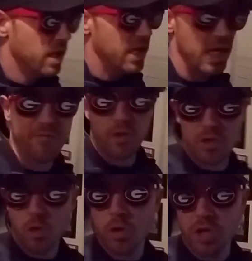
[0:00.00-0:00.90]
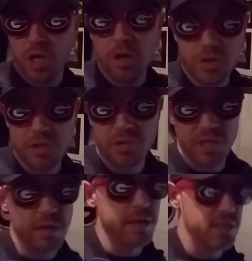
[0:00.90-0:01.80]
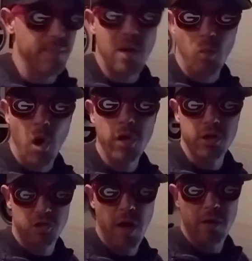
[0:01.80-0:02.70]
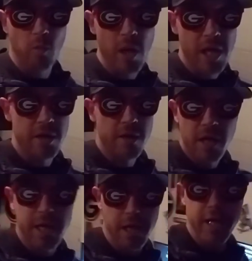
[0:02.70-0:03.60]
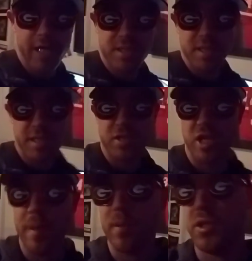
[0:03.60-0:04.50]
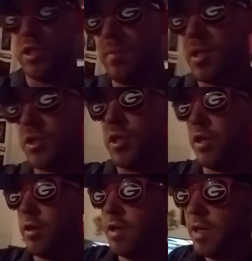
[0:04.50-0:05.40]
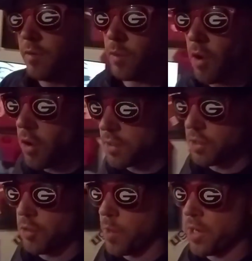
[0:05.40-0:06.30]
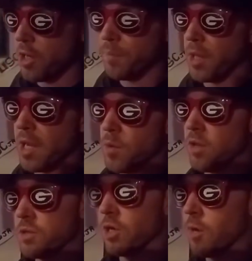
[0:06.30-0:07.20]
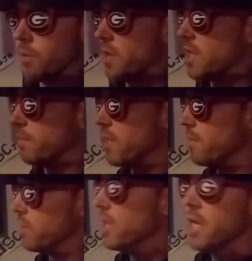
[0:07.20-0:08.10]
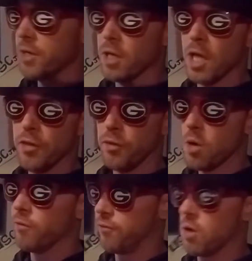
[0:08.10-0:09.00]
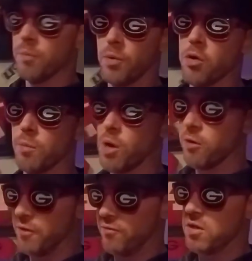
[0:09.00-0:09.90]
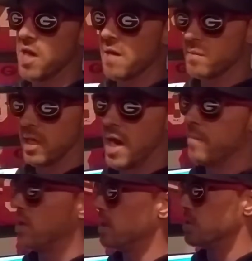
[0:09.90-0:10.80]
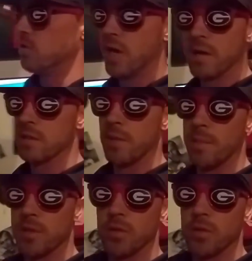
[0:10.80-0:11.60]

if the Georgia coaches are serious about wanting to try to win an SEC championship this year, regardless of who we end up playing, whether it's Auburn or Alabama, they'll let Throne throw, throw the ball 50 times a game the next two games. It may be